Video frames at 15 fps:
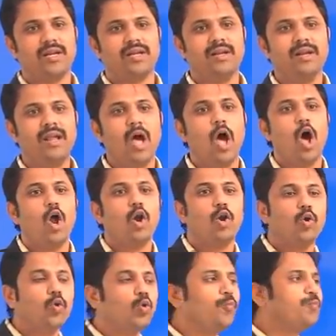loops
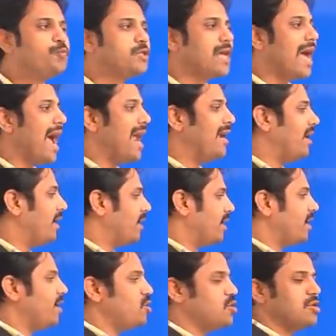and
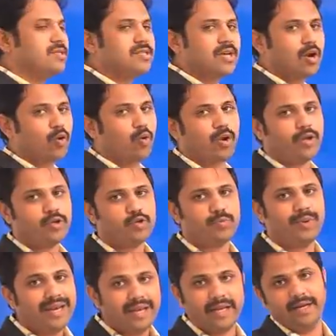iterations are going to be needed.